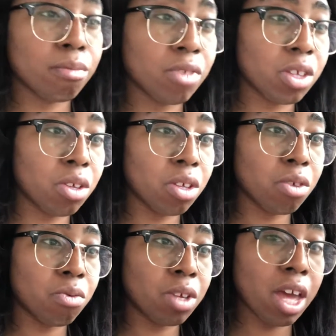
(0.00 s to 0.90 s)

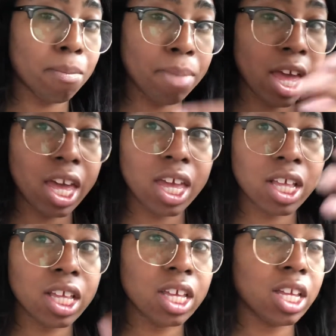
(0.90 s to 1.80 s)
you get
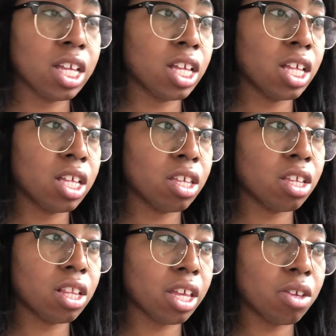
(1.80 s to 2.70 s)
paid,
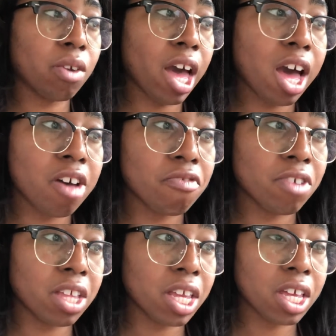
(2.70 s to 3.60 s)
like you have
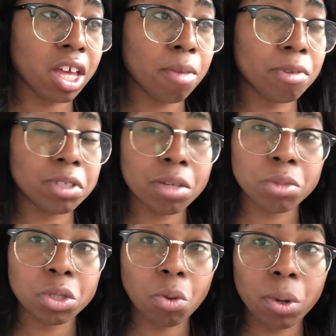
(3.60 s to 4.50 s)
an income of some
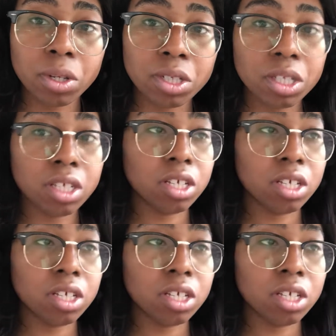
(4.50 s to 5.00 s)
sort,